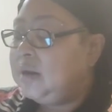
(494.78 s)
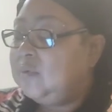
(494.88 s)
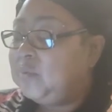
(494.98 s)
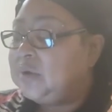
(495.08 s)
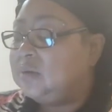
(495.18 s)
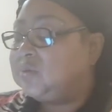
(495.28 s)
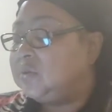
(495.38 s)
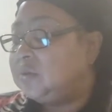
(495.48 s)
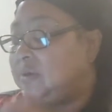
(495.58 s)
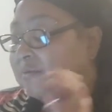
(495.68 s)
And if we go
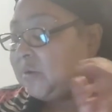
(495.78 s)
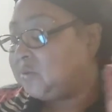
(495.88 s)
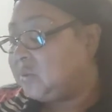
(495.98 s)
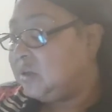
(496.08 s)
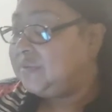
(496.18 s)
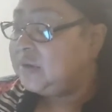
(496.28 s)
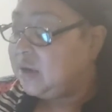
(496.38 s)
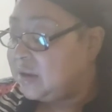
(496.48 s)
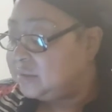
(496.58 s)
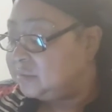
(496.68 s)
to devotion of the
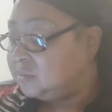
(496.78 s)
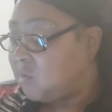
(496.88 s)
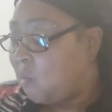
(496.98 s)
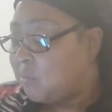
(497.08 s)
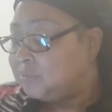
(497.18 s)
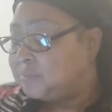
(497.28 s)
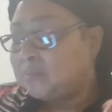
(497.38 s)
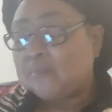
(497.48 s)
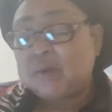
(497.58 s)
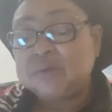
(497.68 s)
day,
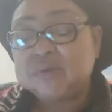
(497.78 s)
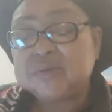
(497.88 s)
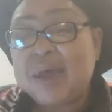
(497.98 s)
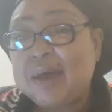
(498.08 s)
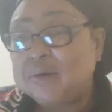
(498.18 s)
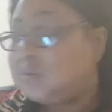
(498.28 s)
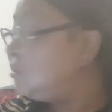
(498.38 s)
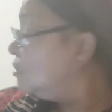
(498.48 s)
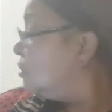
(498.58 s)
the title